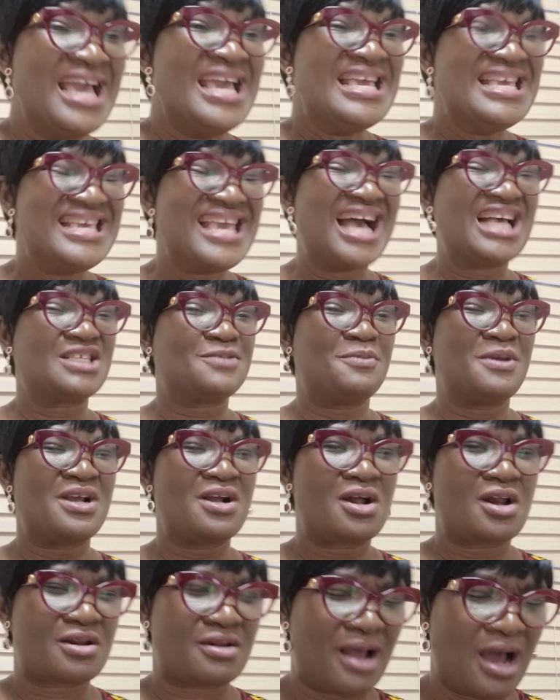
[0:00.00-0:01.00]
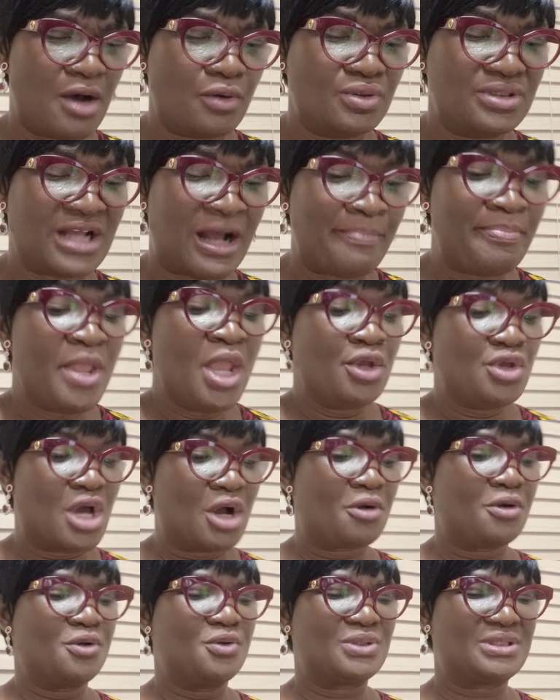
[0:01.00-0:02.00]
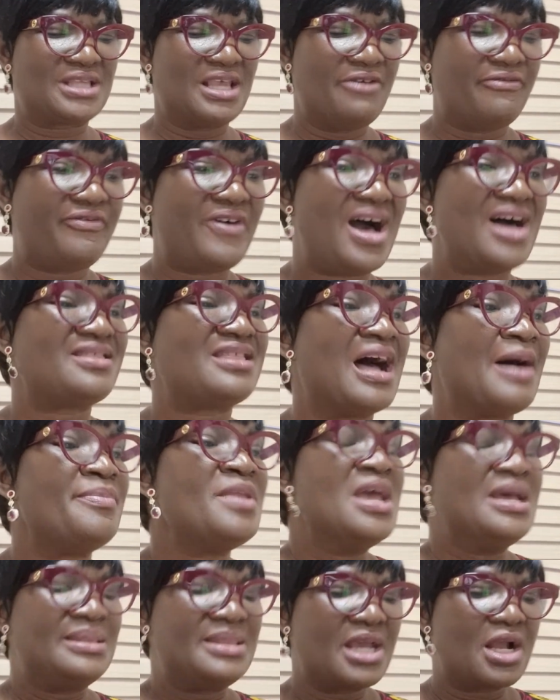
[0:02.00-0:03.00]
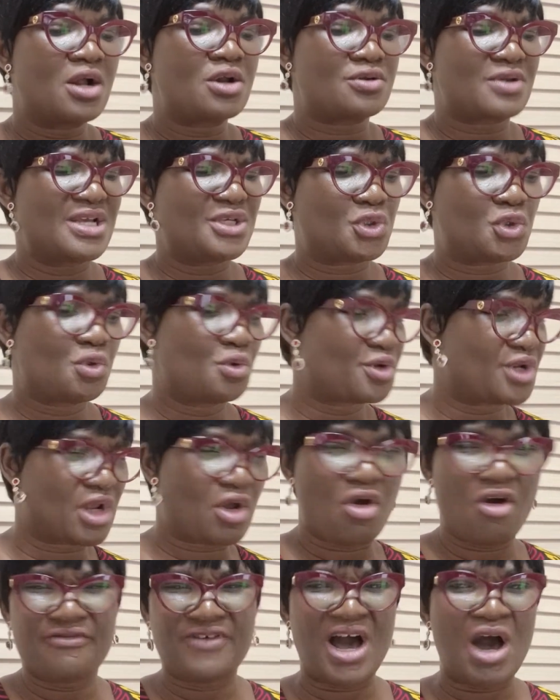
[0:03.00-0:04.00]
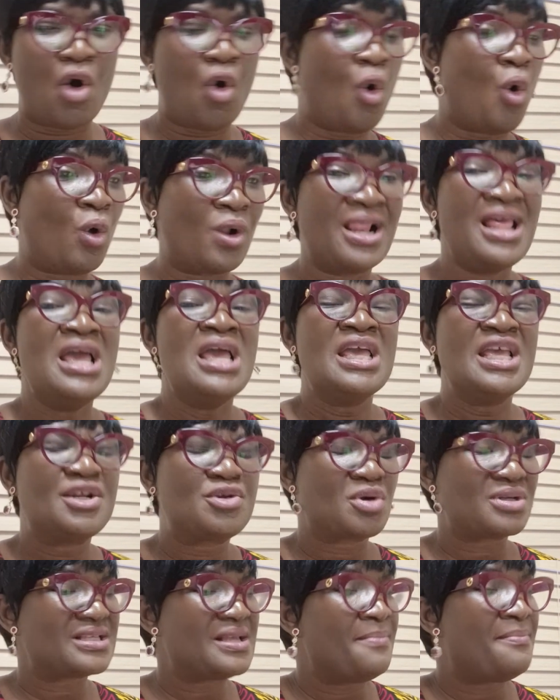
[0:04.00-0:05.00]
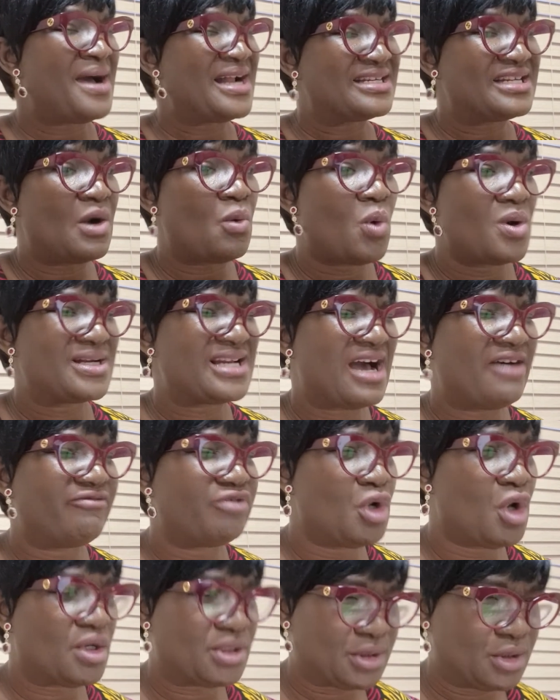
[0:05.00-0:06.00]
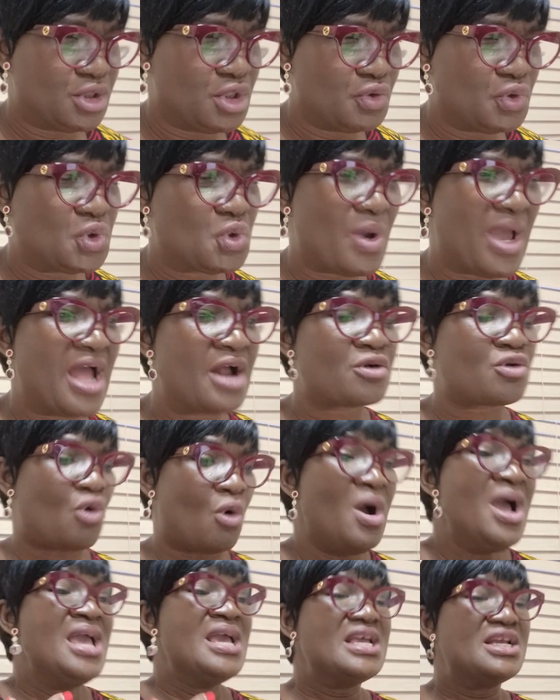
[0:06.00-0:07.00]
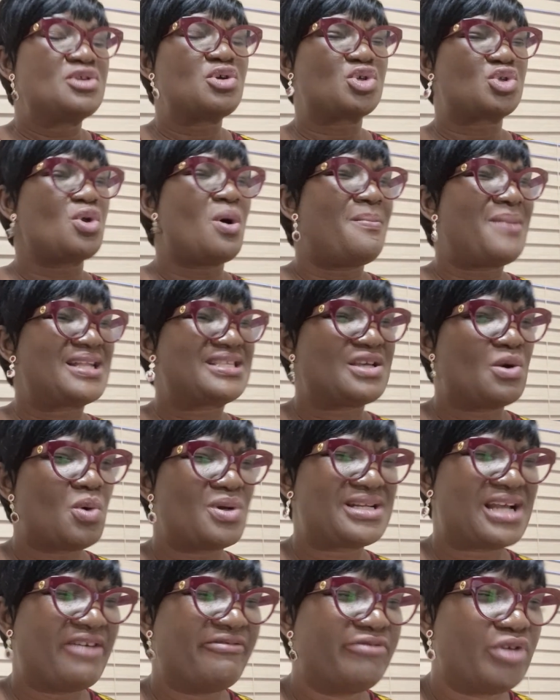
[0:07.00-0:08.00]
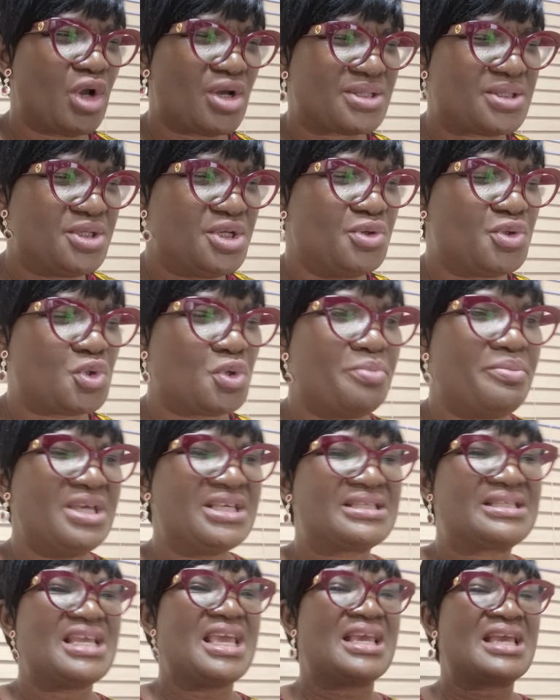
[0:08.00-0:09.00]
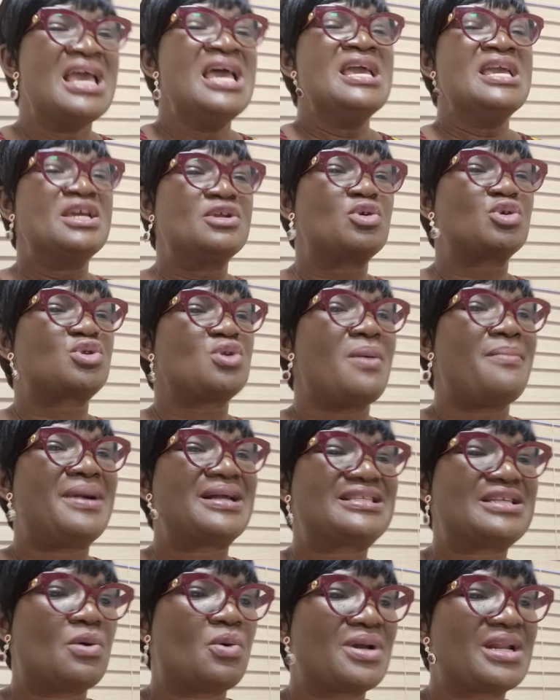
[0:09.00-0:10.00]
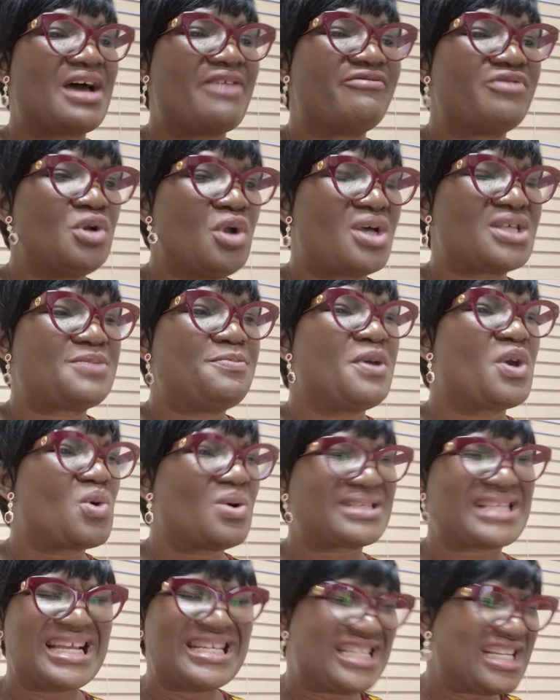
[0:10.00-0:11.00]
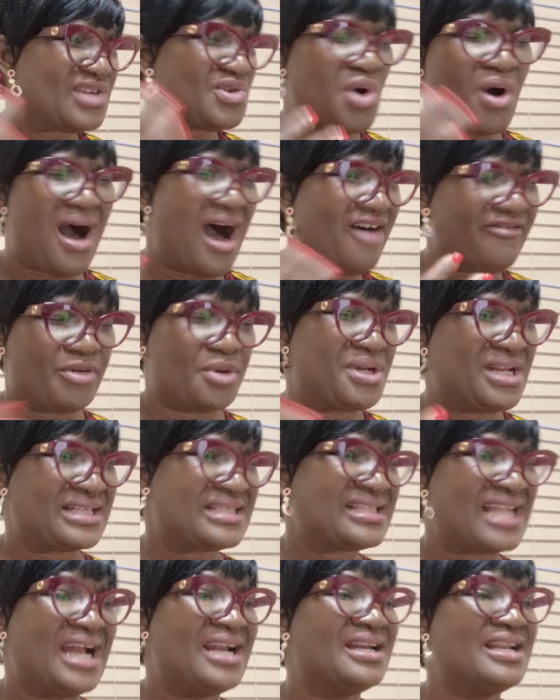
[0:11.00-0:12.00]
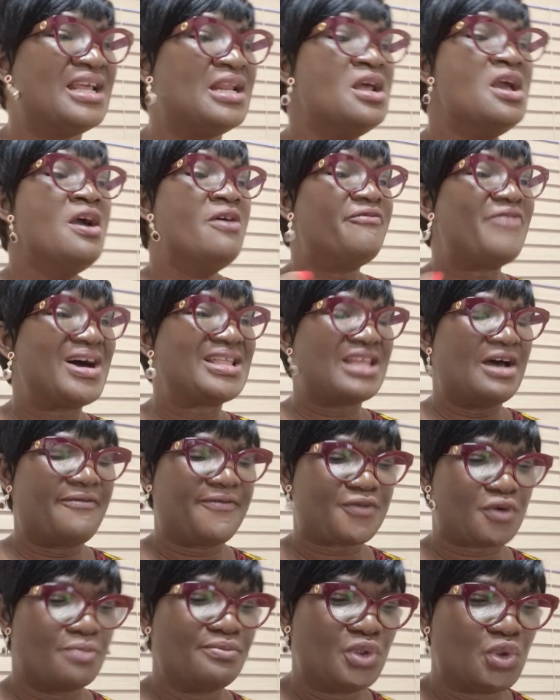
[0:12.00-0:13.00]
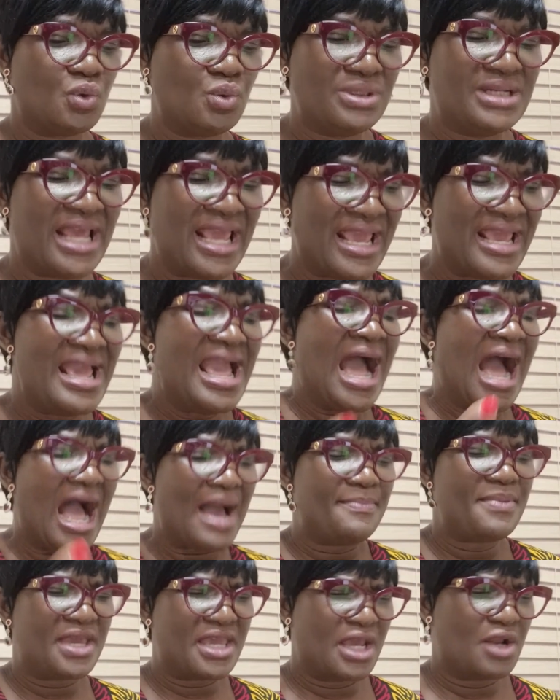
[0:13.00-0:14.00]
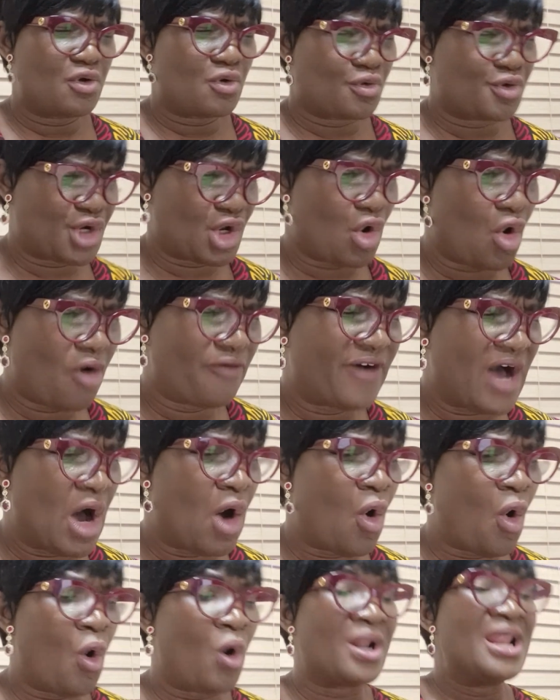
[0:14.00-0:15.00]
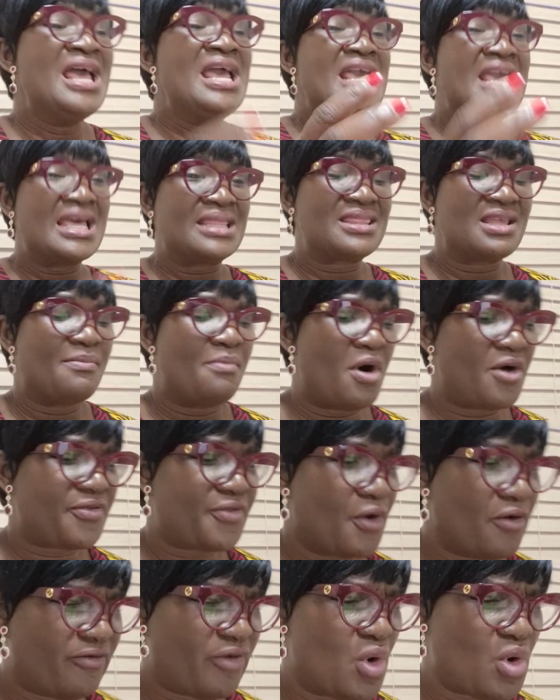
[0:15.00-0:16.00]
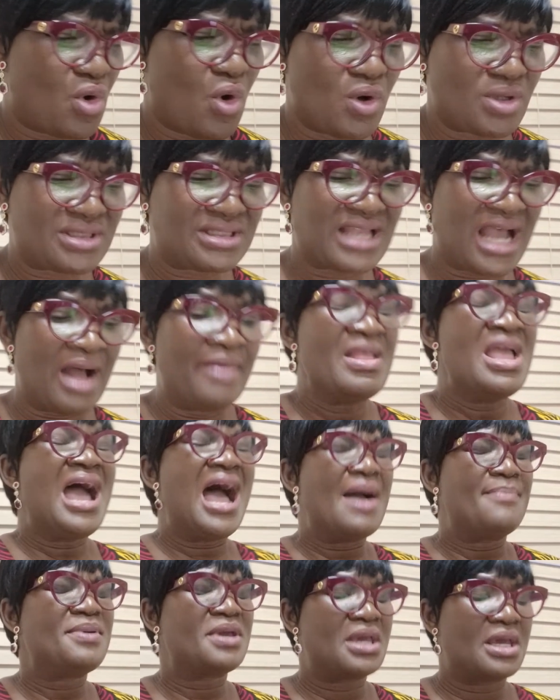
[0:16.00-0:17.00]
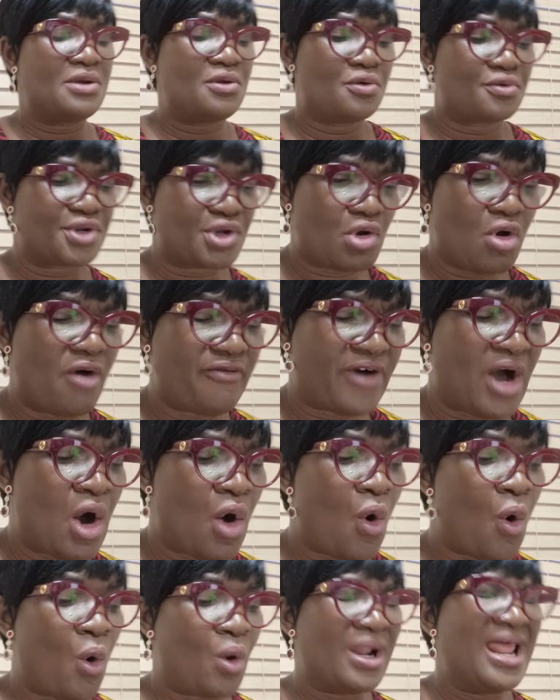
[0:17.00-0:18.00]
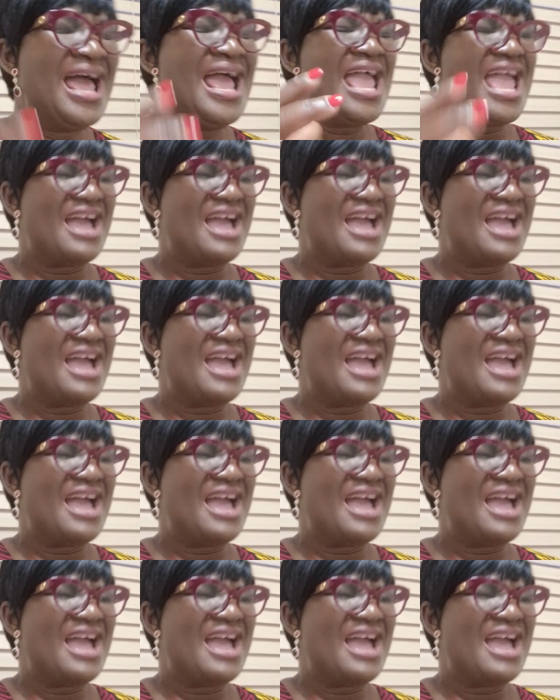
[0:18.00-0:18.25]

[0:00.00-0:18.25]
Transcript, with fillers: He has been crowned. You're going to say, Father, the grace to recover all. It doesn't matter what I've lost due to error. It does not matter what I've lost due to mistake. It does not matter what I've lost because I did not have understanding. Father, from today, I begin to recover all. In the month of August, I begin to recover all.